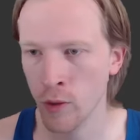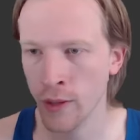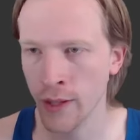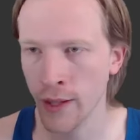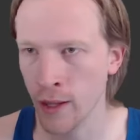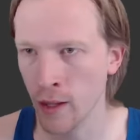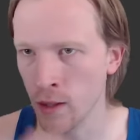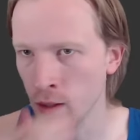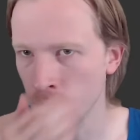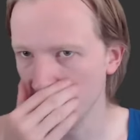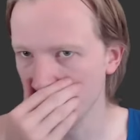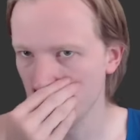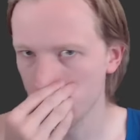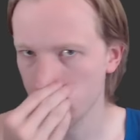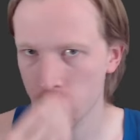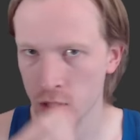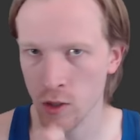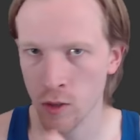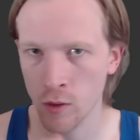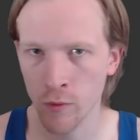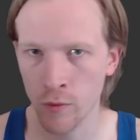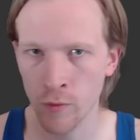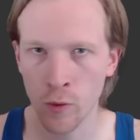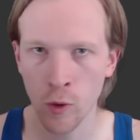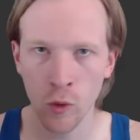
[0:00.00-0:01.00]
L.
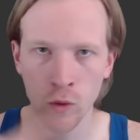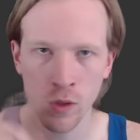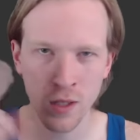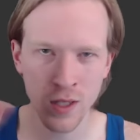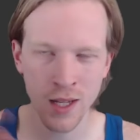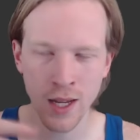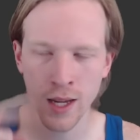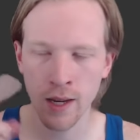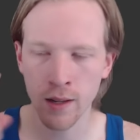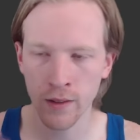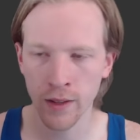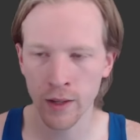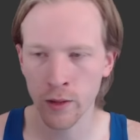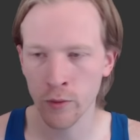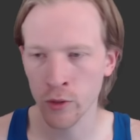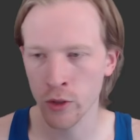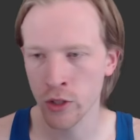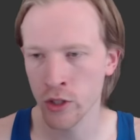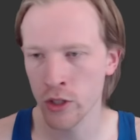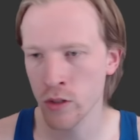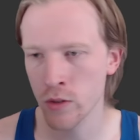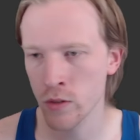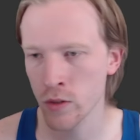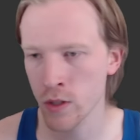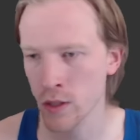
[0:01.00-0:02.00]
So fold is kind of like
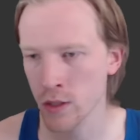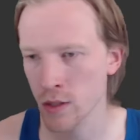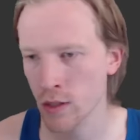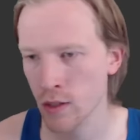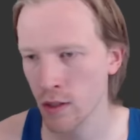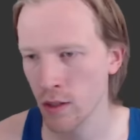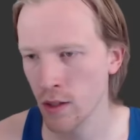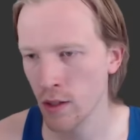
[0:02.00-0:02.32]
reduce,